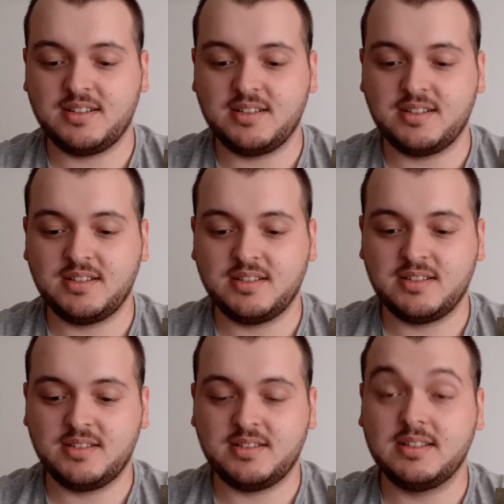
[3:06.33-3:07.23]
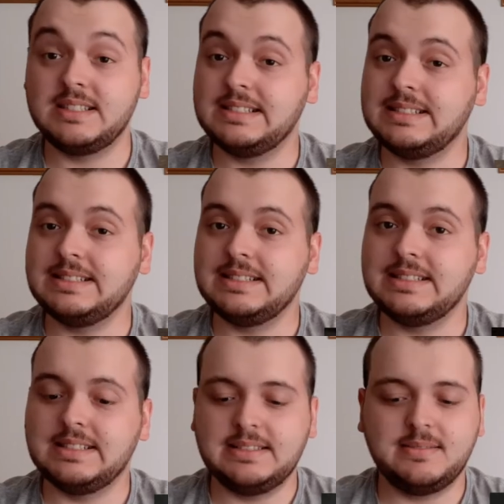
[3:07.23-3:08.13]

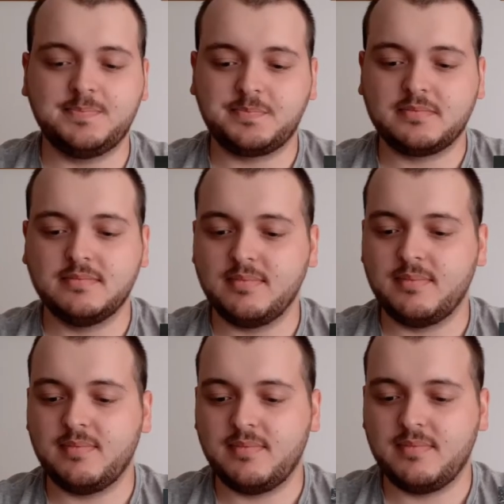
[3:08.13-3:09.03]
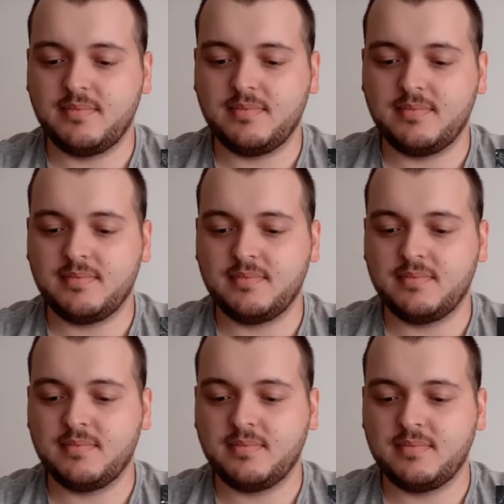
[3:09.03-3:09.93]

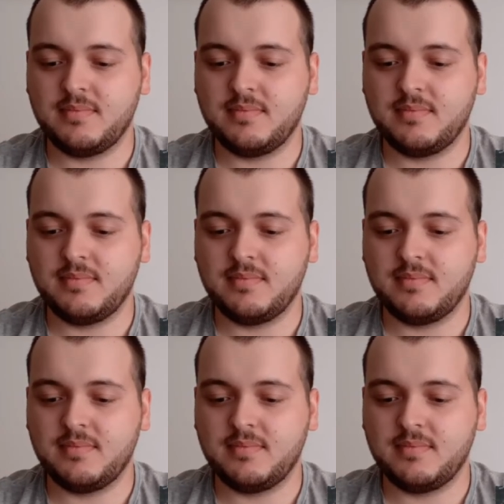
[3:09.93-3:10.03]
Nobody speaks.